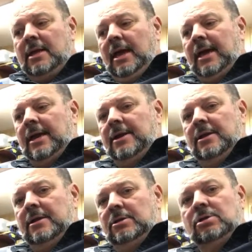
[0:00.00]
and
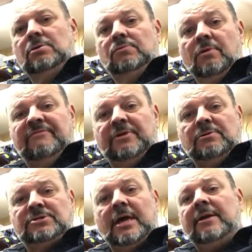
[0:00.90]
you
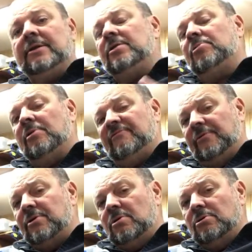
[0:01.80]
refused. Not only did you
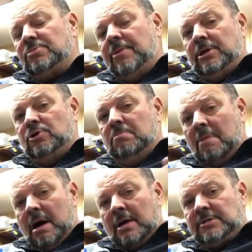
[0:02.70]
refuse, but you
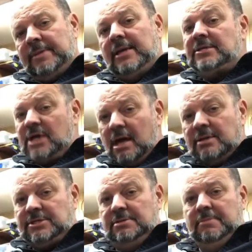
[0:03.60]
mocked me and
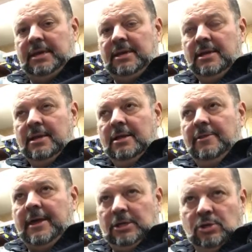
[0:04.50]
taunted me
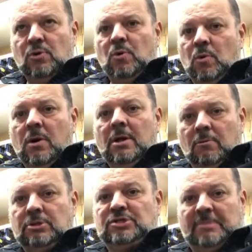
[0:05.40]
that you
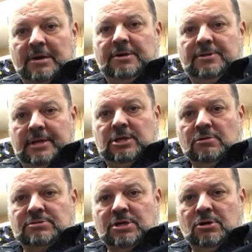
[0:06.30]
were smarter than
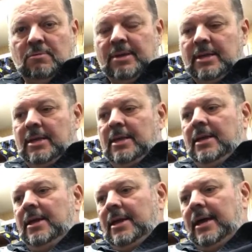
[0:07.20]
YouTube.
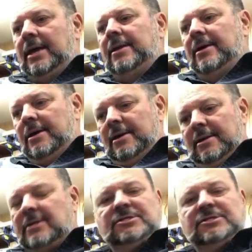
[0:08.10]
And he